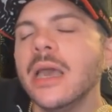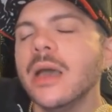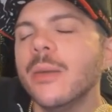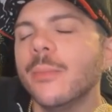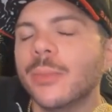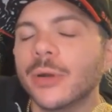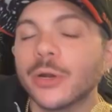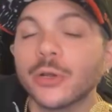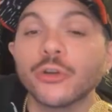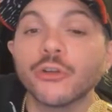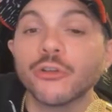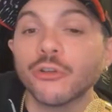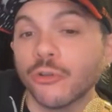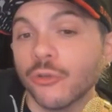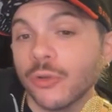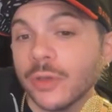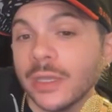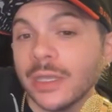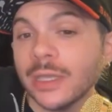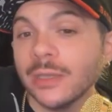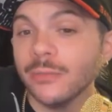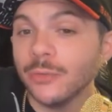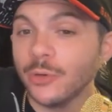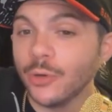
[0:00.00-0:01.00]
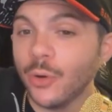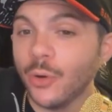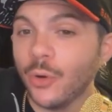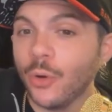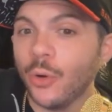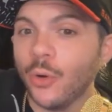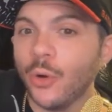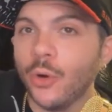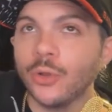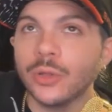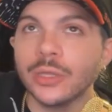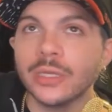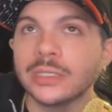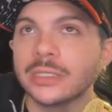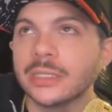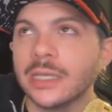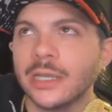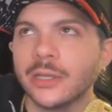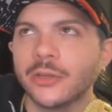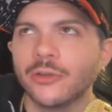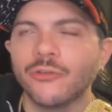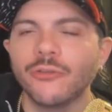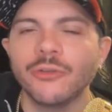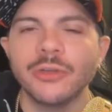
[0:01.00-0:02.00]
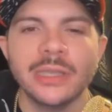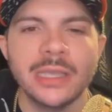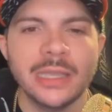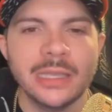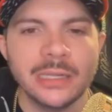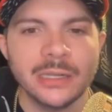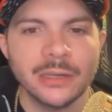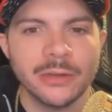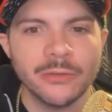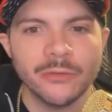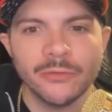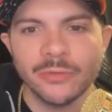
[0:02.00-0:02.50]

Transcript: But a cream goal is like creative,